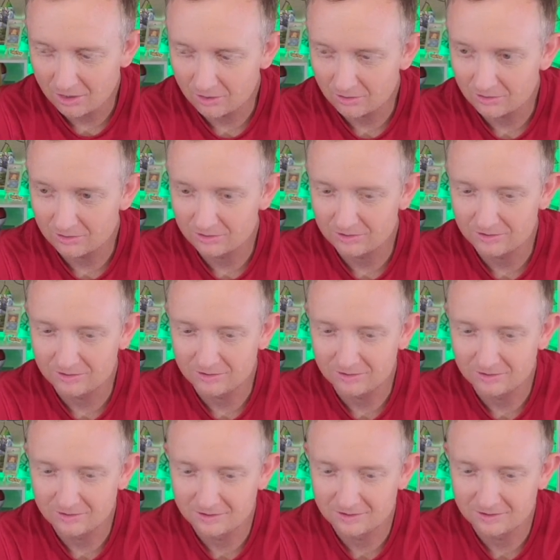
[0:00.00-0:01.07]

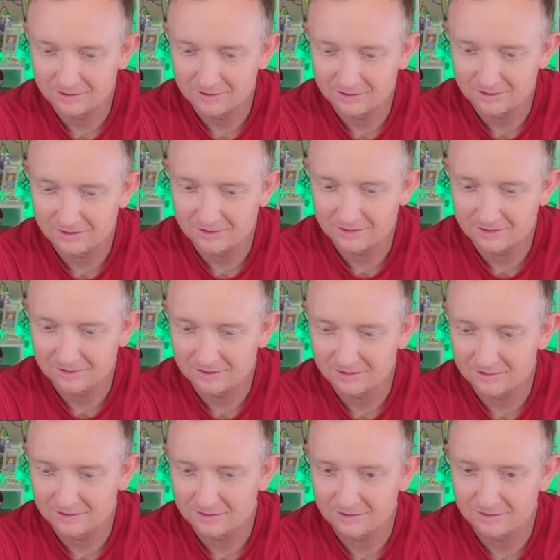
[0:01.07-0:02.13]

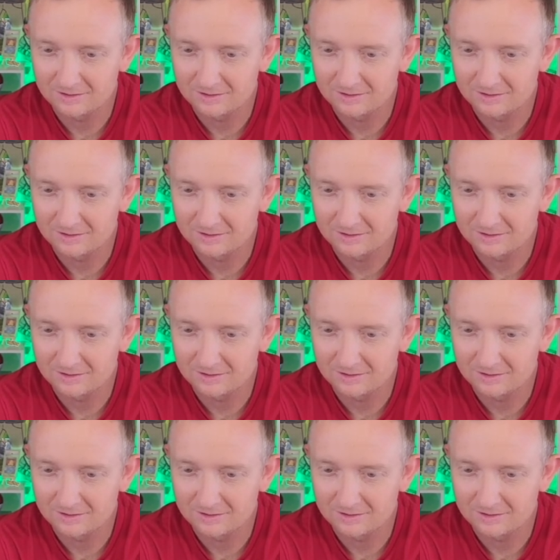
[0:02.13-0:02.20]
[no speech]